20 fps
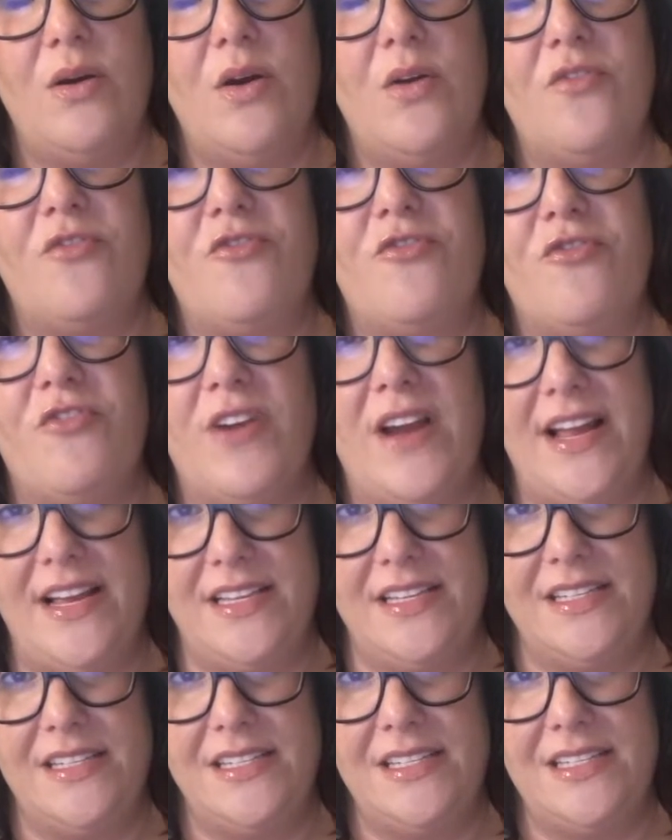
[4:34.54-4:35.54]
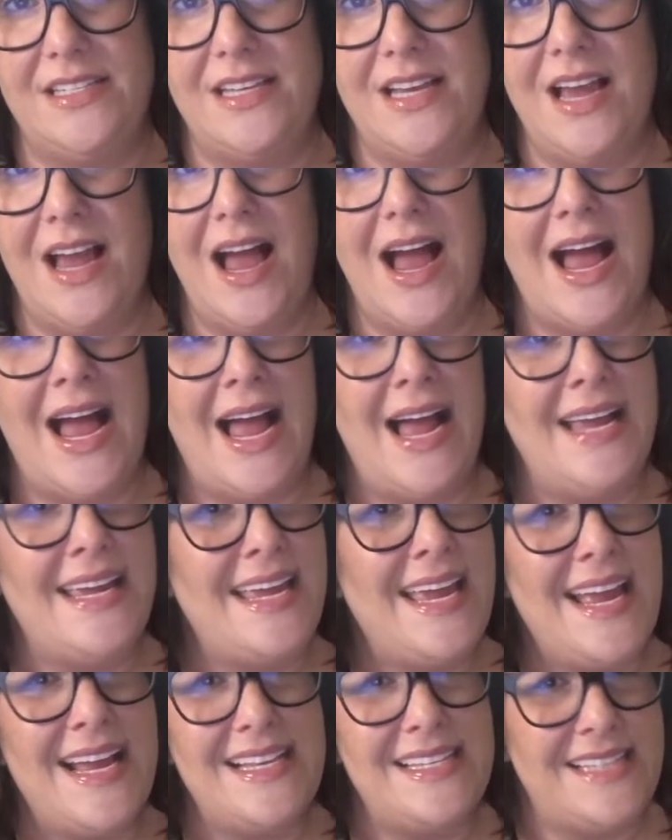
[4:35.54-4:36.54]
Friends. I
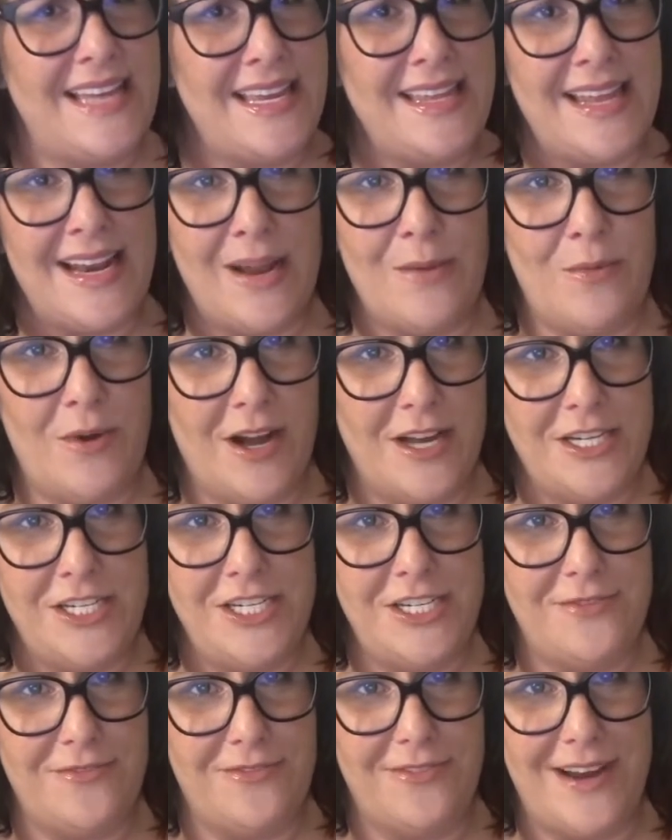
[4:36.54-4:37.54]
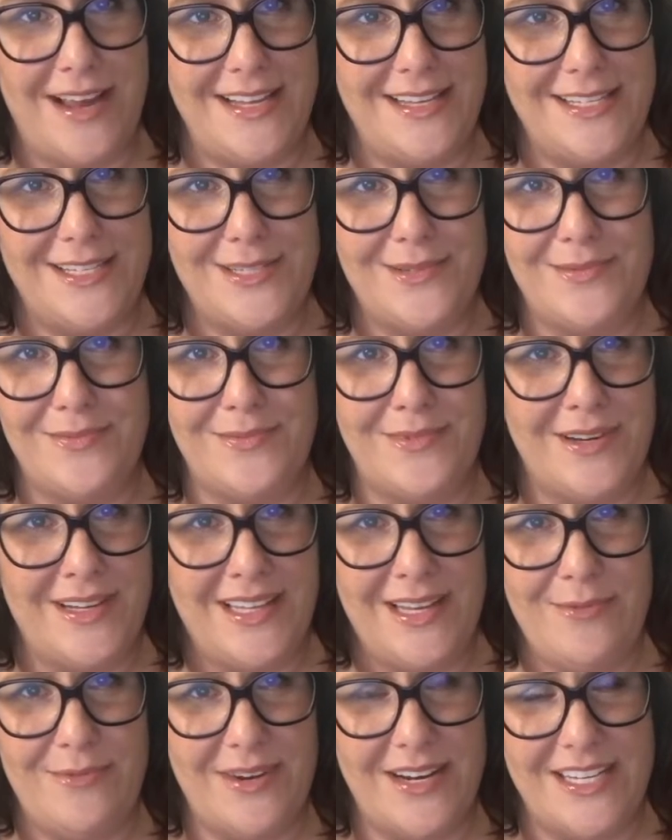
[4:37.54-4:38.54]
can't say that I watch Friends
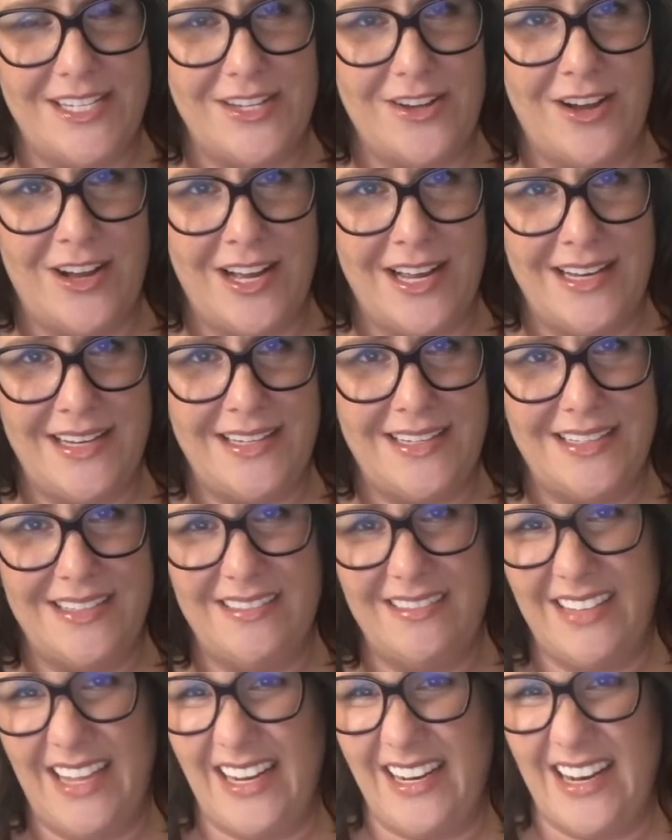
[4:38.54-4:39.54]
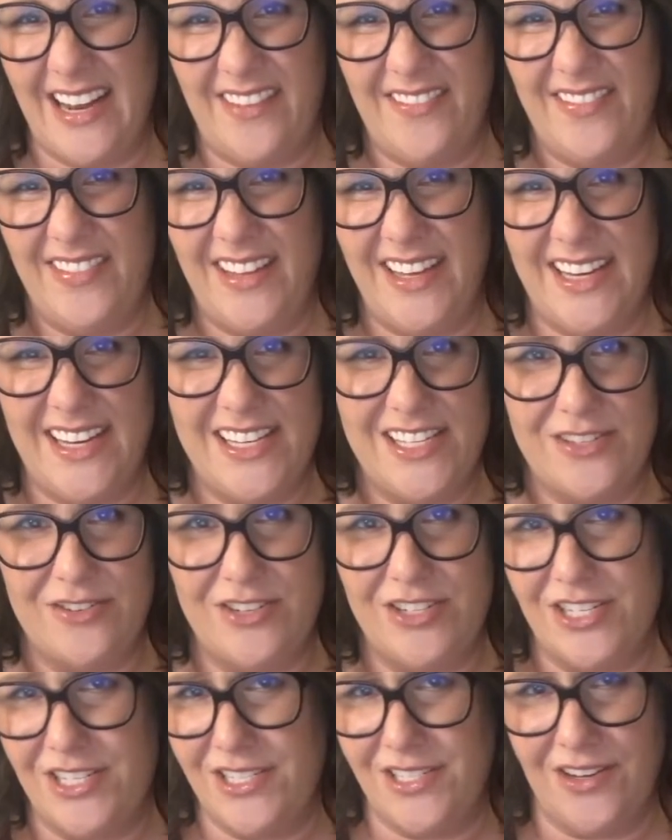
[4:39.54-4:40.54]
really when it's on like Netflix
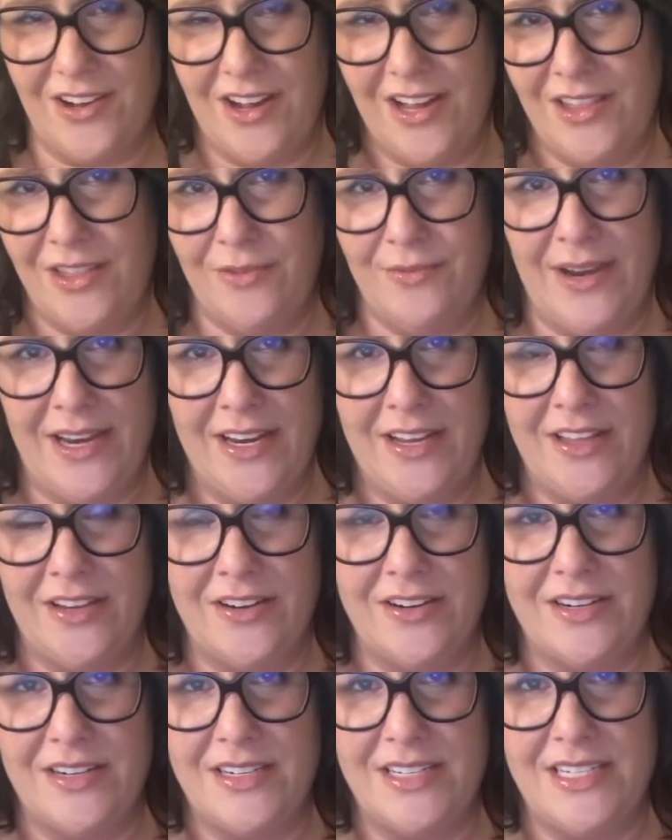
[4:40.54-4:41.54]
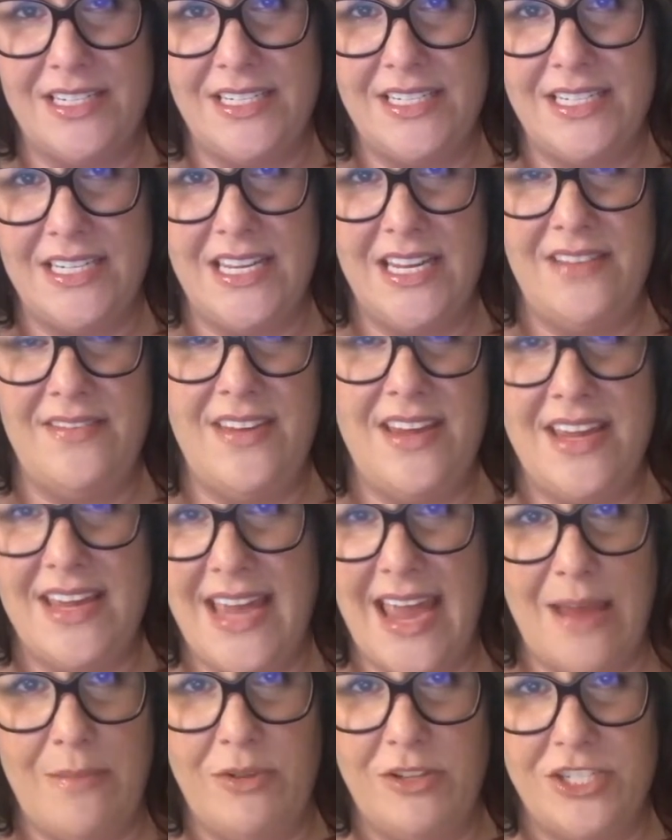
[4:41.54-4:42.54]
or just on the regular TV
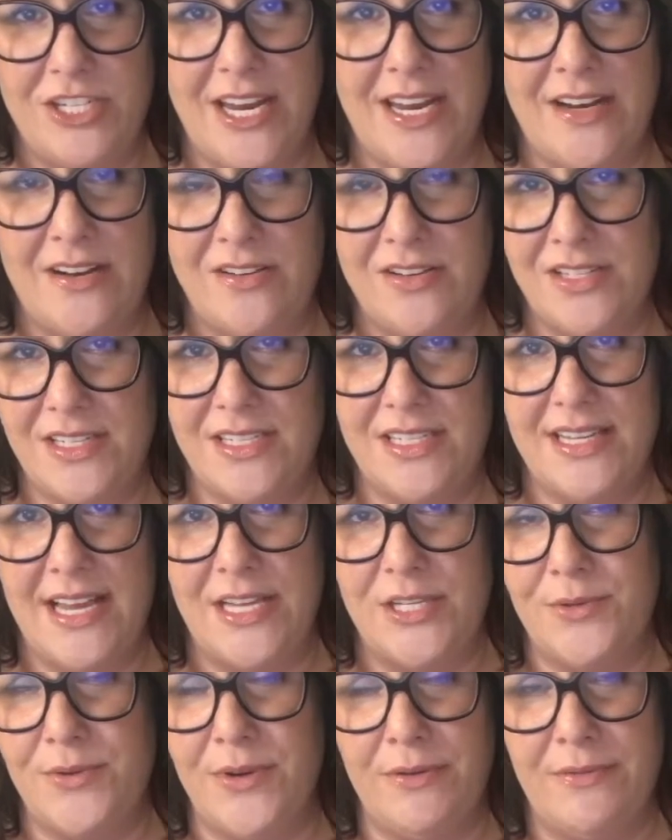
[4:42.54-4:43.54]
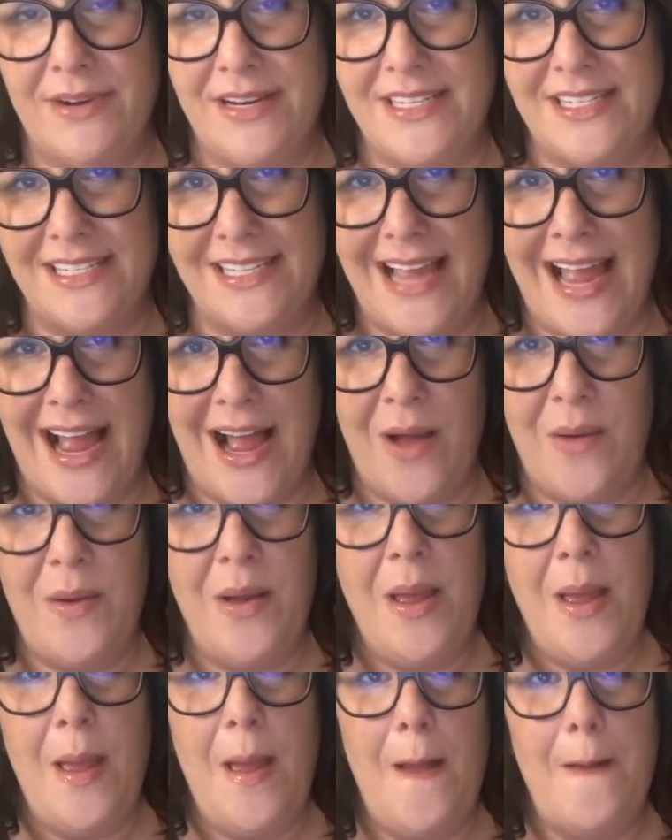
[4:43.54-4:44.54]
cable channels as reruns now,
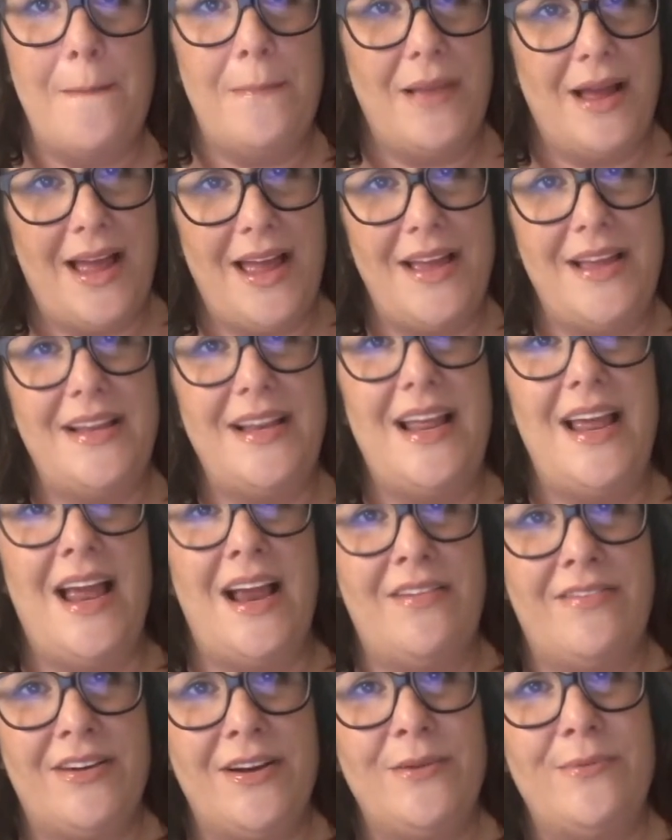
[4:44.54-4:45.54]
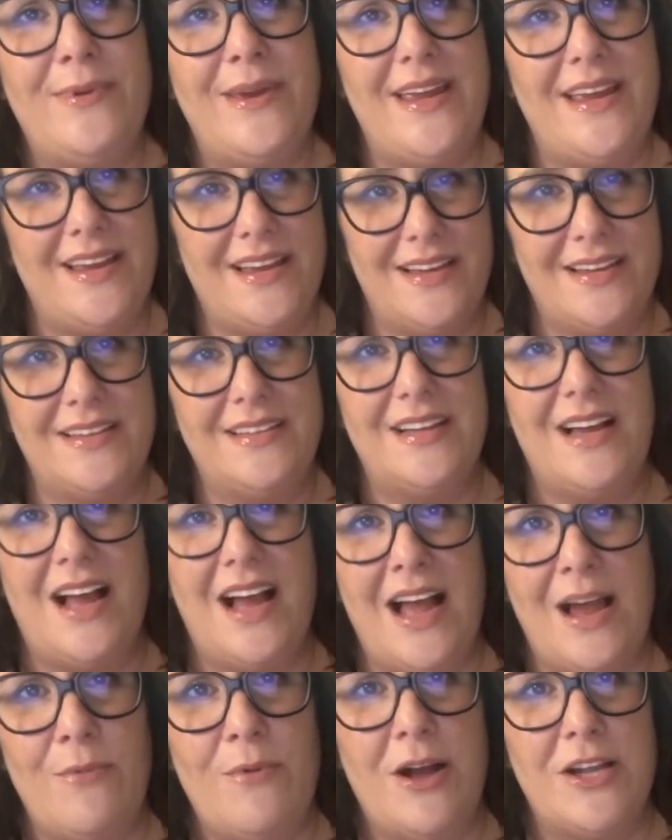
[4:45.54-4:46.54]
but every week
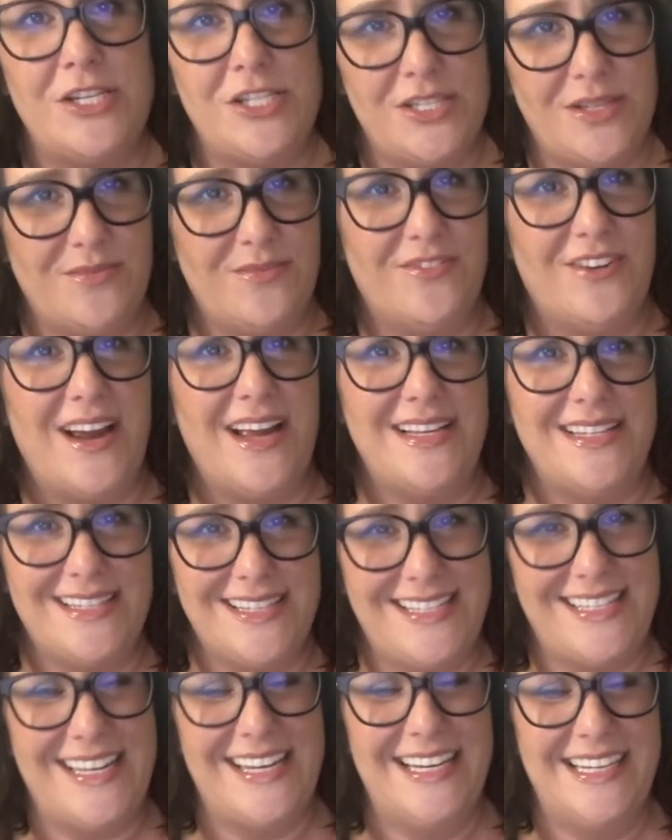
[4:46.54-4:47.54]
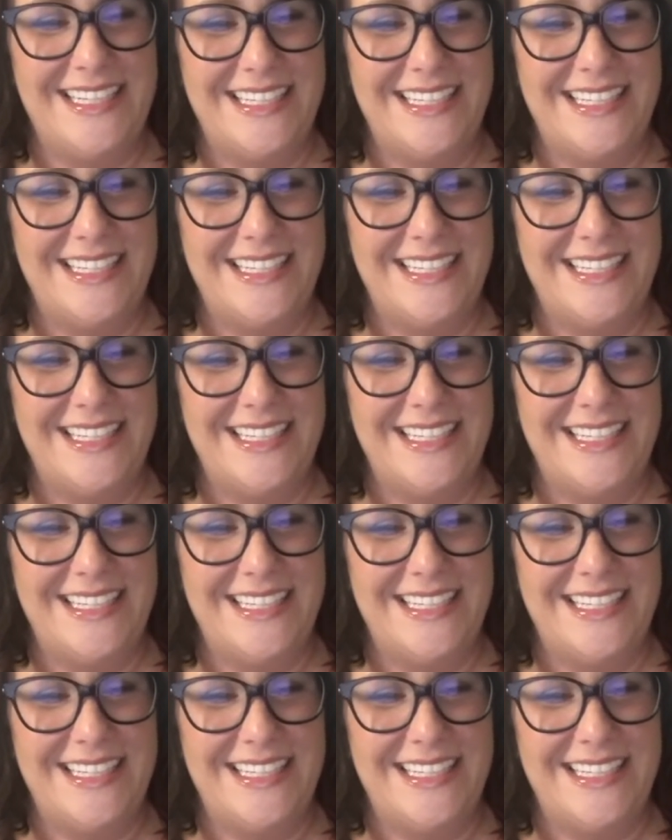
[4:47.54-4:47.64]
I watch some Friends.